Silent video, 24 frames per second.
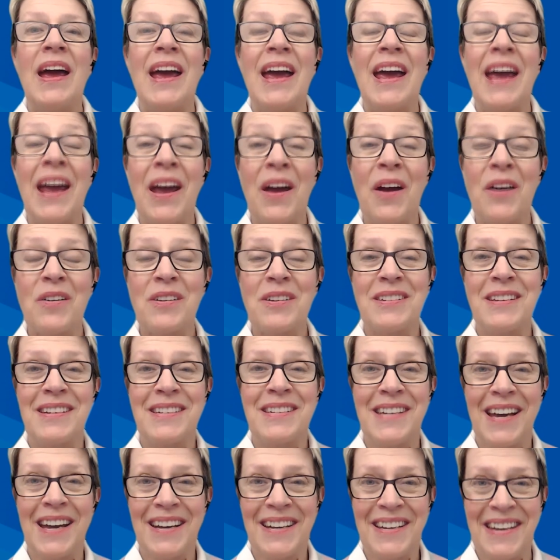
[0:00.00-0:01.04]
Here's a
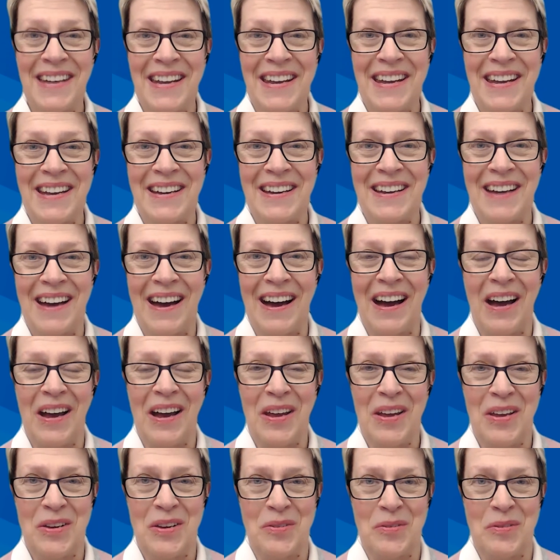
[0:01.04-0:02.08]
technique I
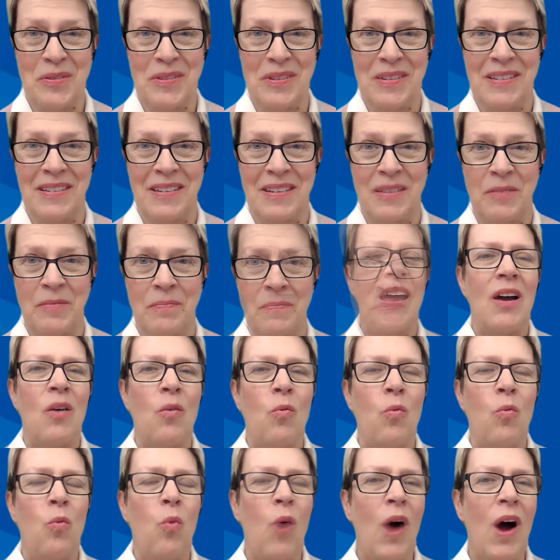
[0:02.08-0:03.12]
use.
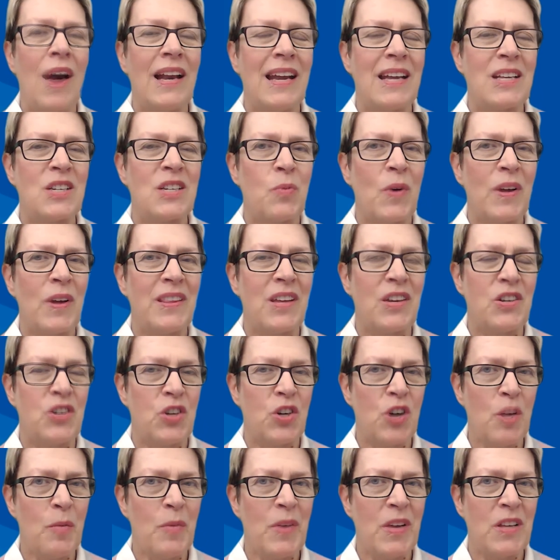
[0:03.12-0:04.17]
It's what the
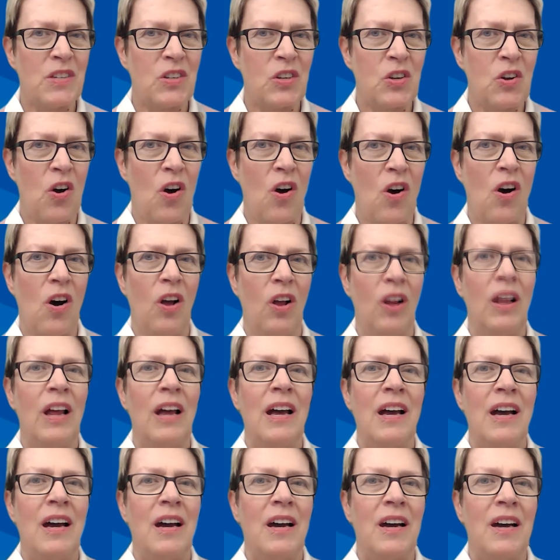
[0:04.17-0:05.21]
Germans call
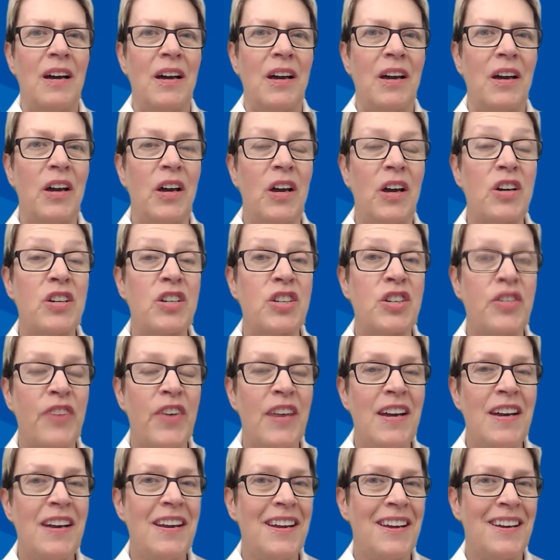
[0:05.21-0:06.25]

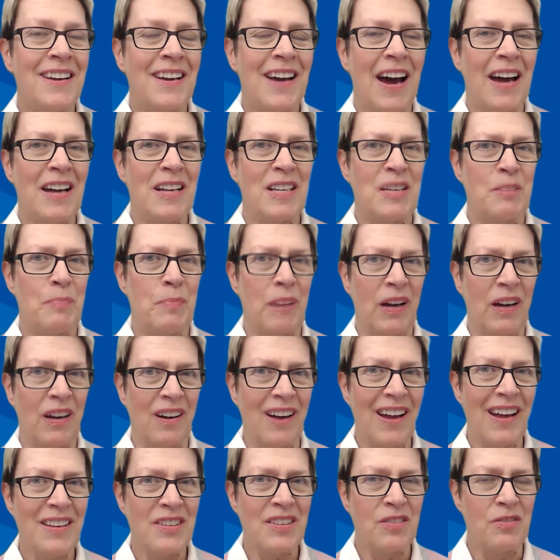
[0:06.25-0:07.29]

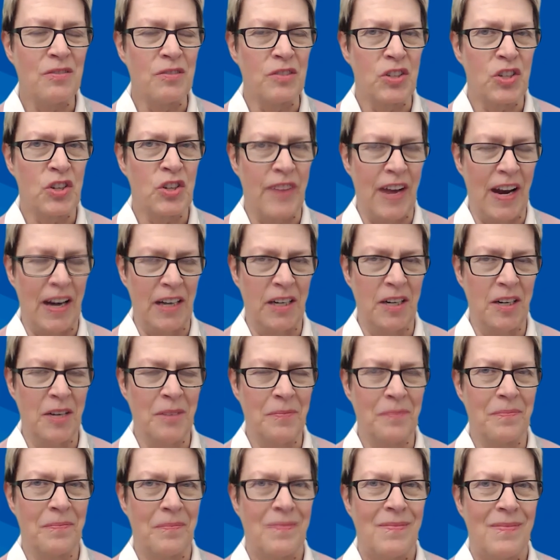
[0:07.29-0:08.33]

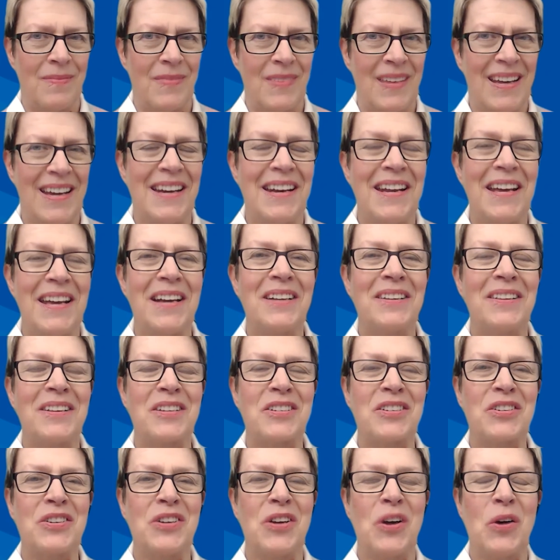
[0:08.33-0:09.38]
Geschwindigkeitsbegrenzungsschwellen, in
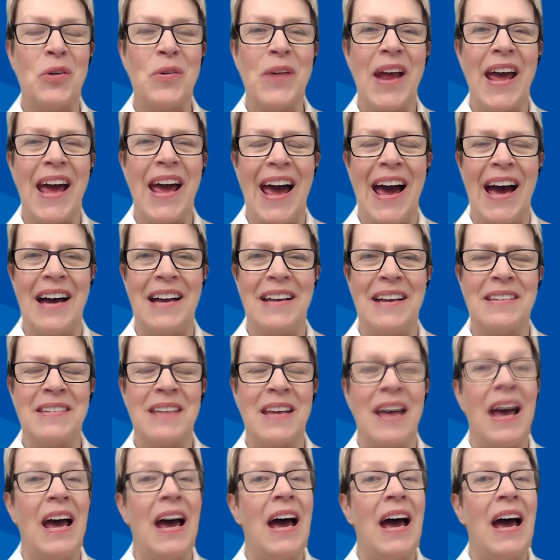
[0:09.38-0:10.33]
English known as